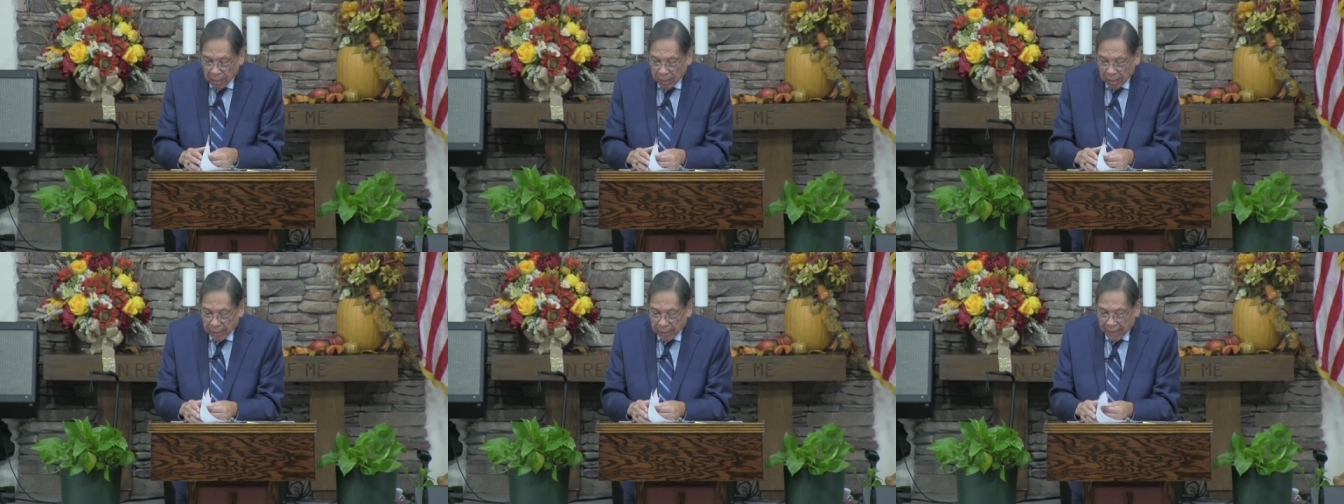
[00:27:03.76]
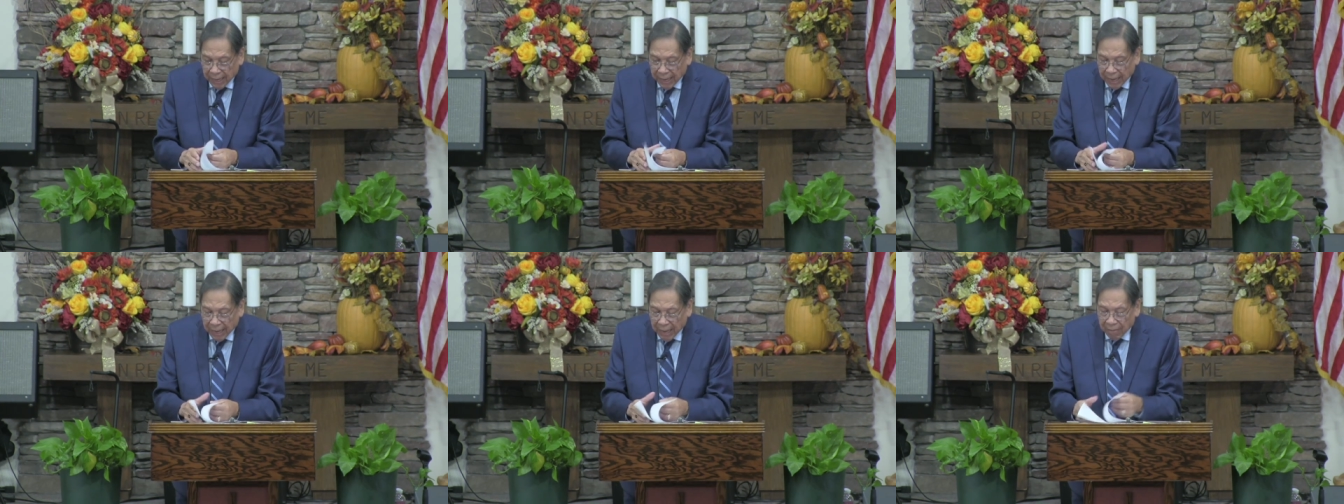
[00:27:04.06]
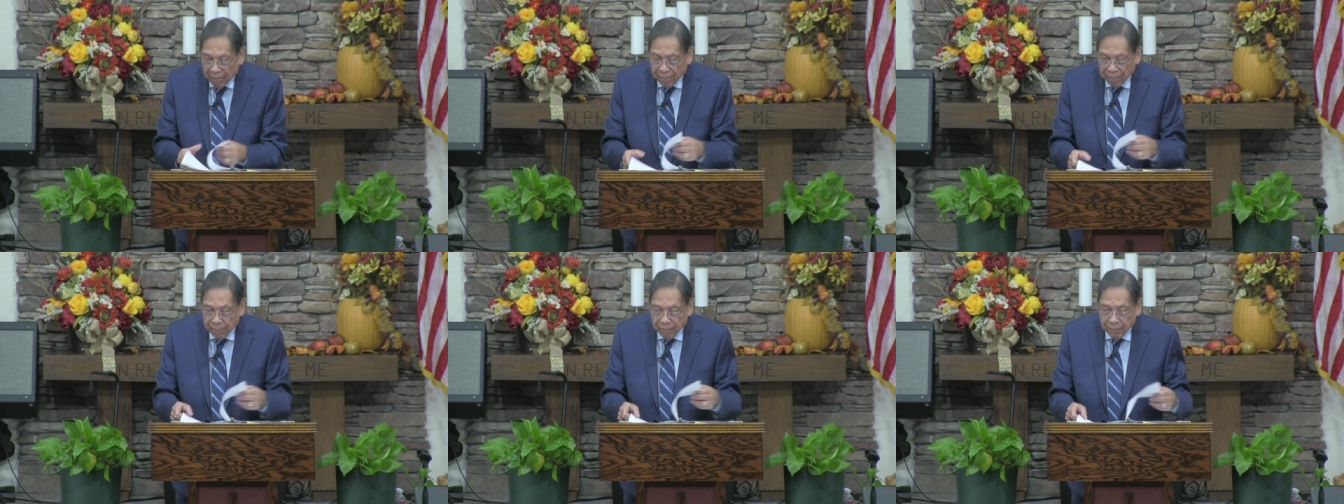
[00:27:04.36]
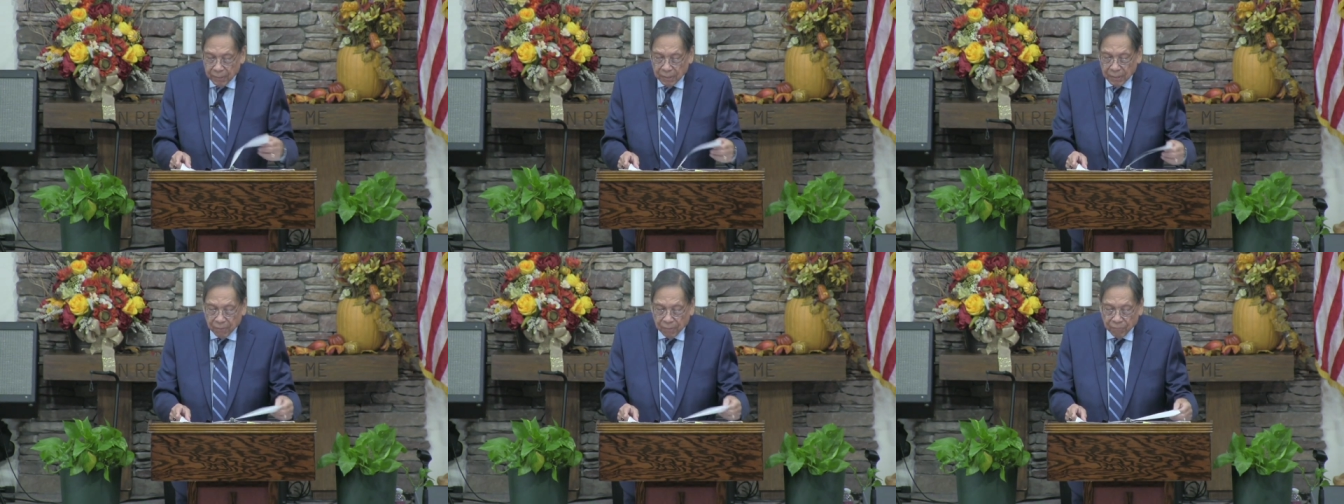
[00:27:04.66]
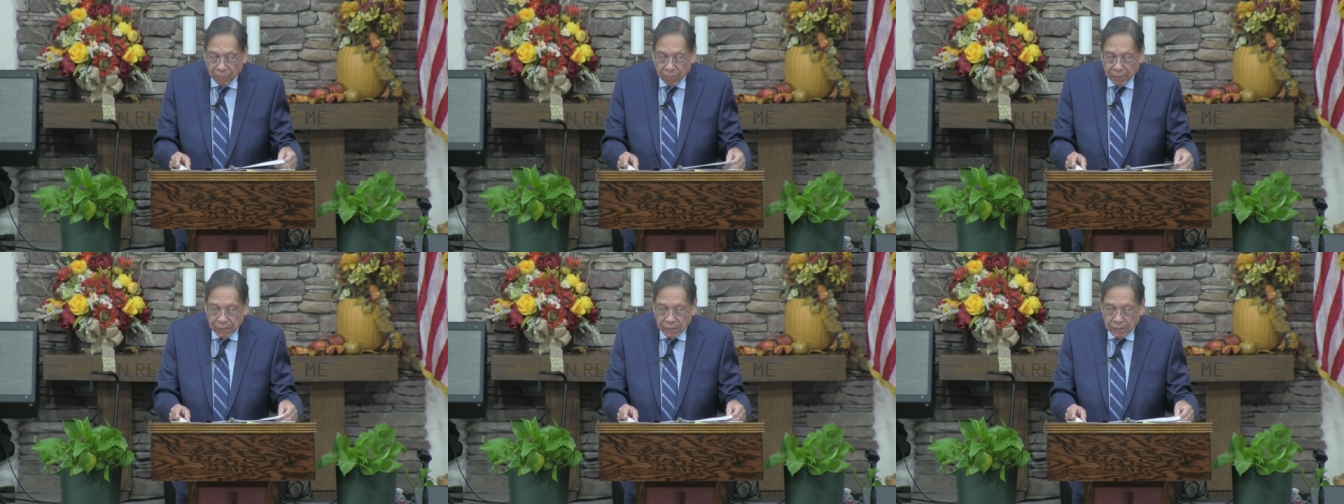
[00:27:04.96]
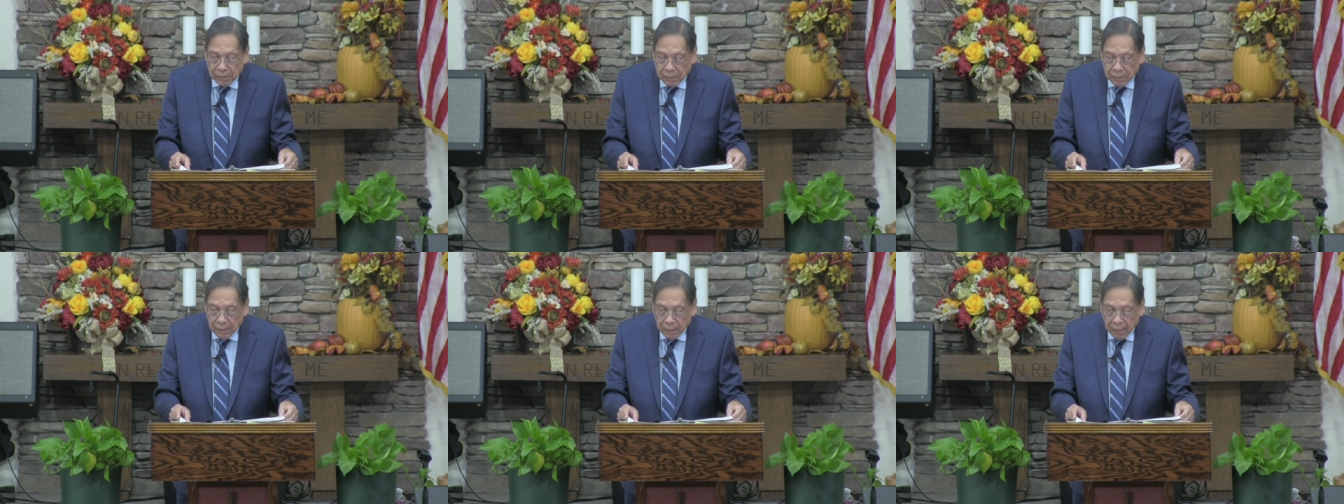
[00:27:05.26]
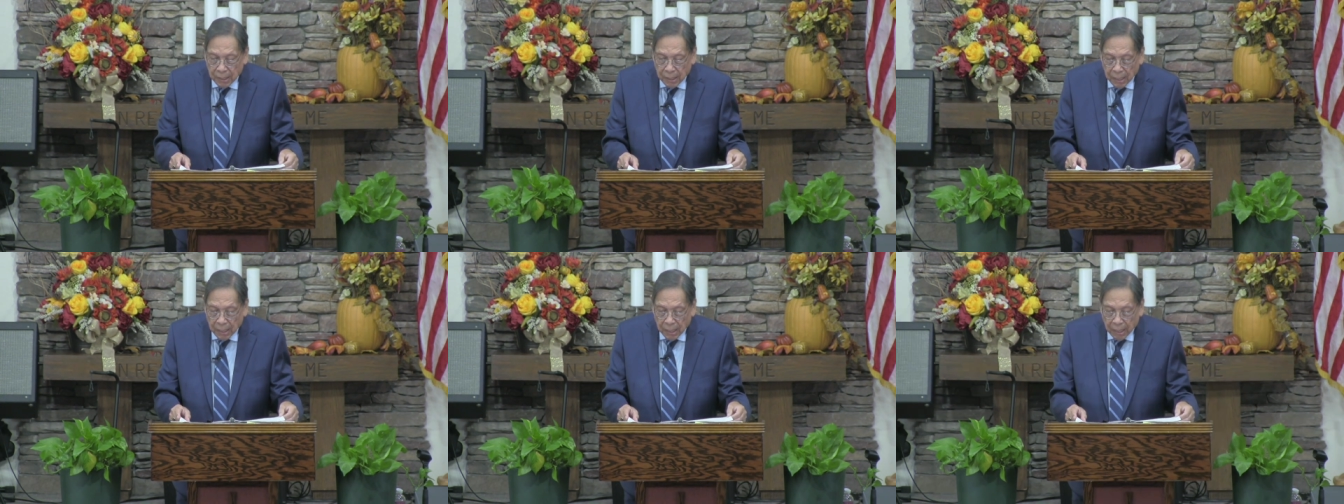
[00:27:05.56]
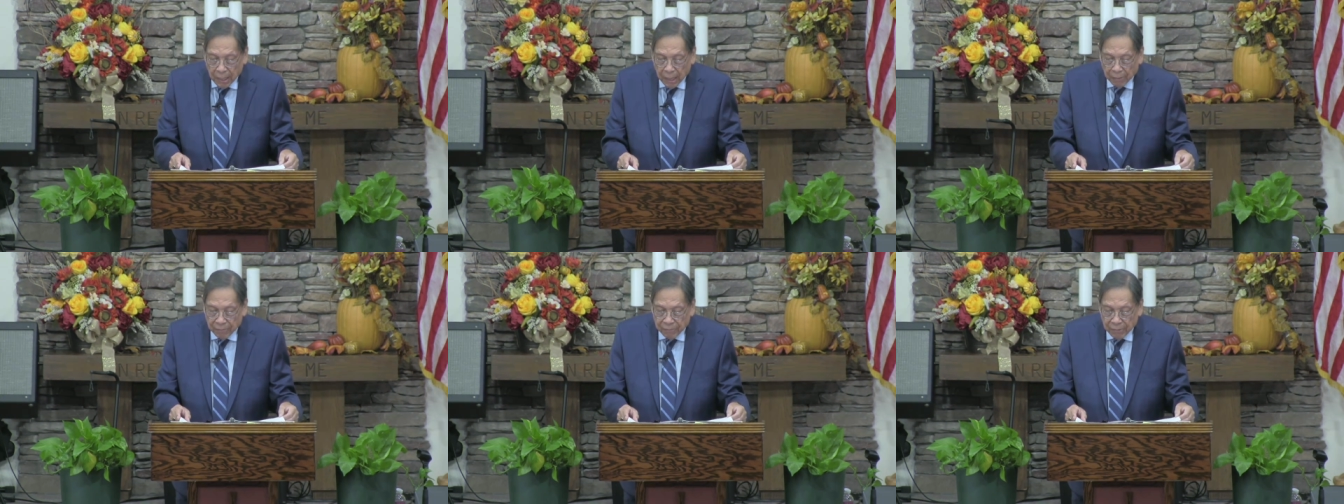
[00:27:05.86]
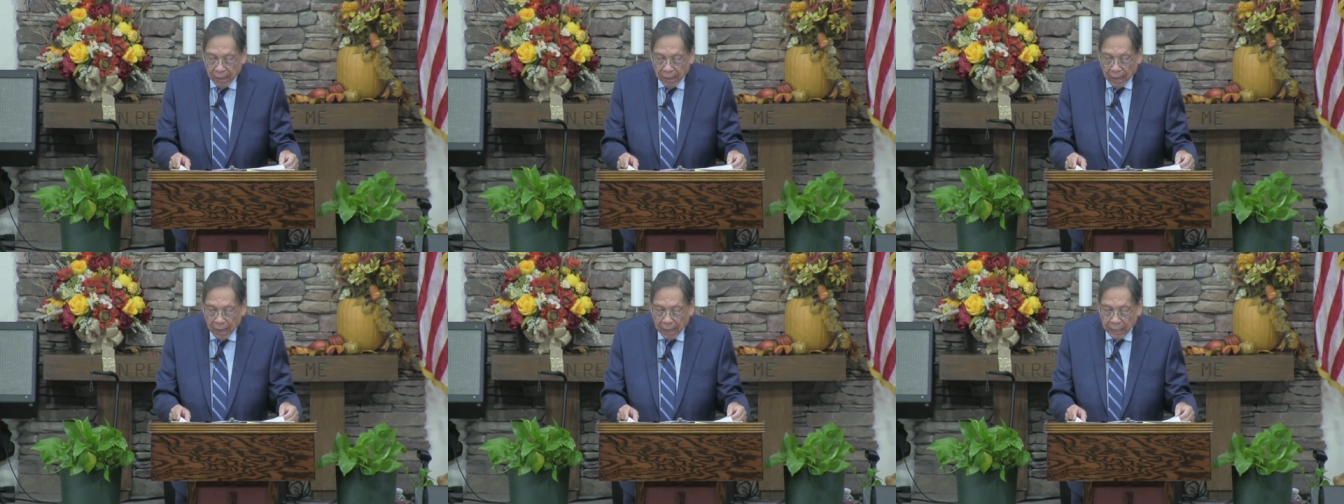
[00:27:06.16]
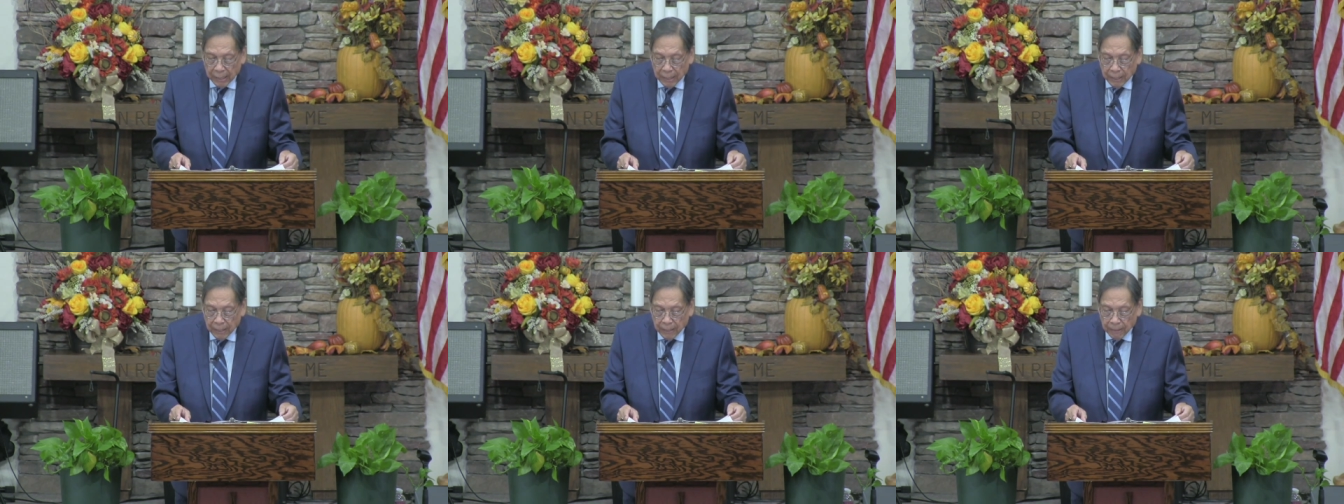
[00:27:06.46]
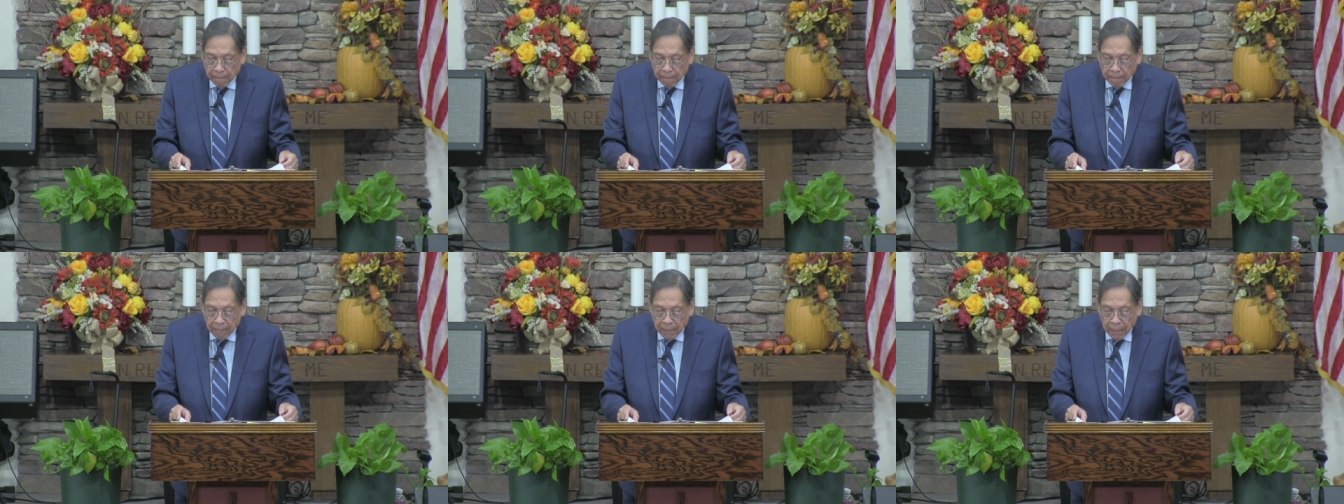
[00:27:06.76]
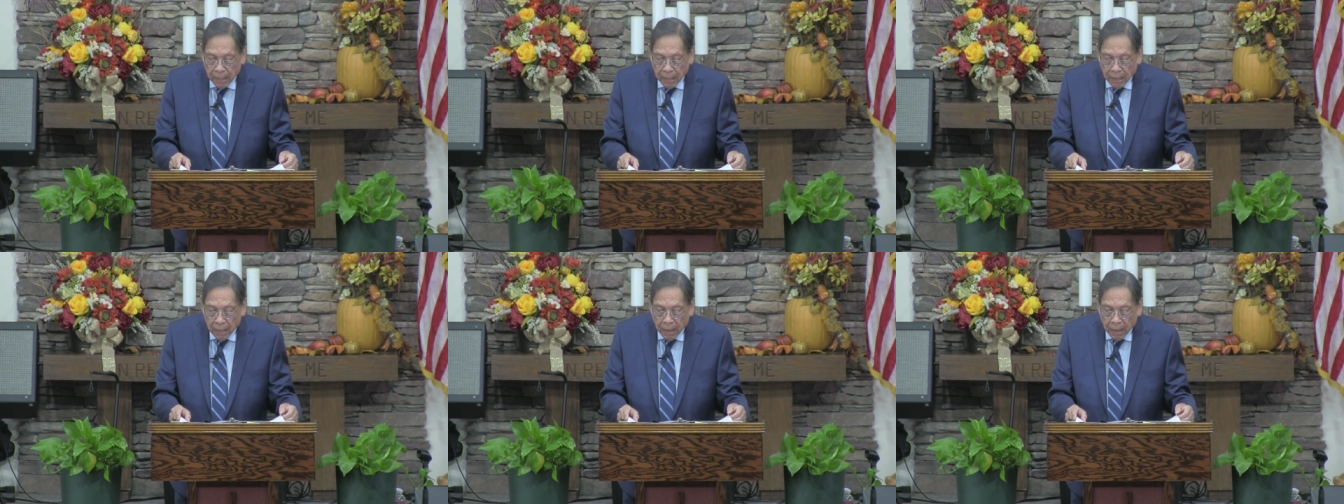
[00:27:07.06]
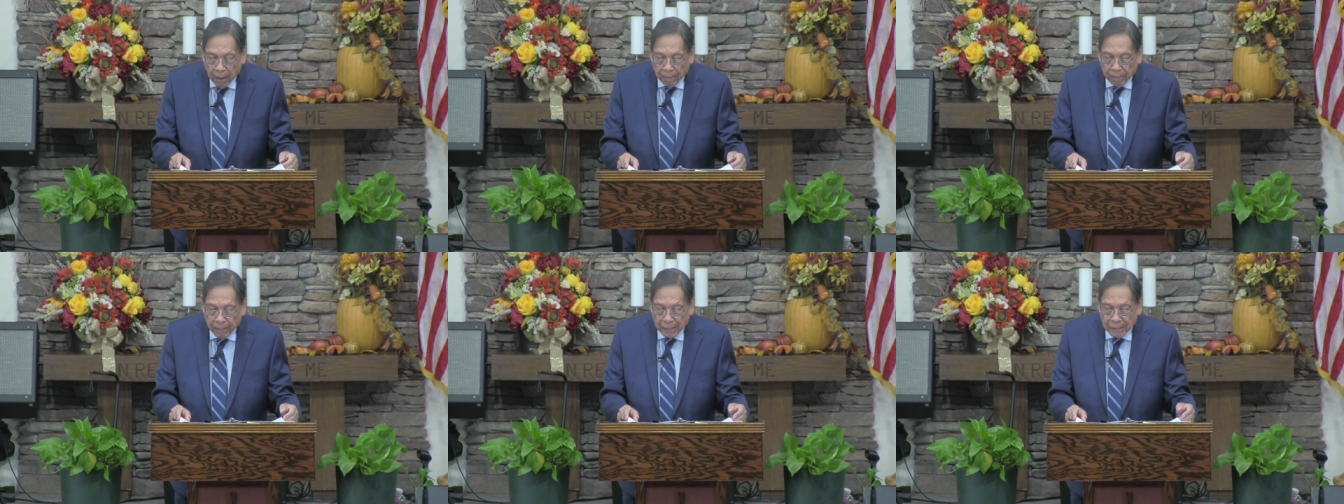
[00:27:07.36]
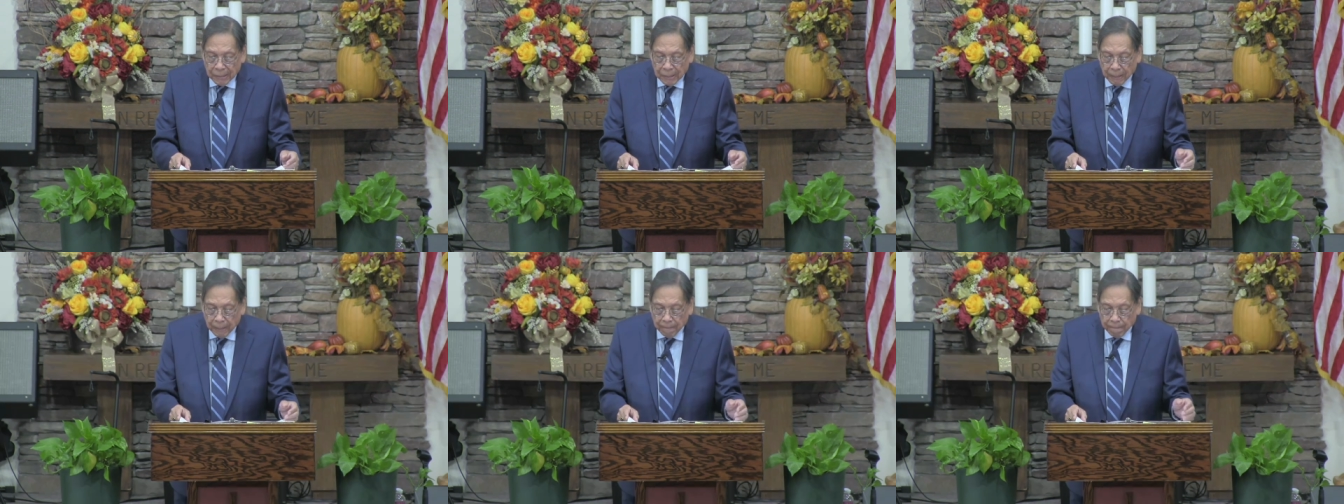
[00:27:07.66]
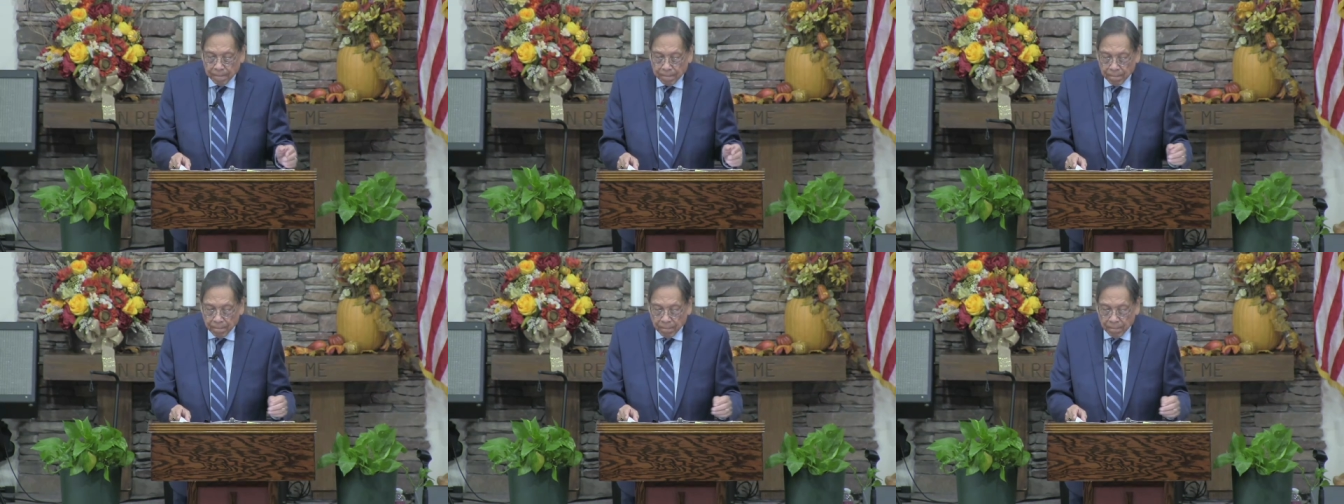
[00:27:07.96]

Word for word: They have the voice of God among them.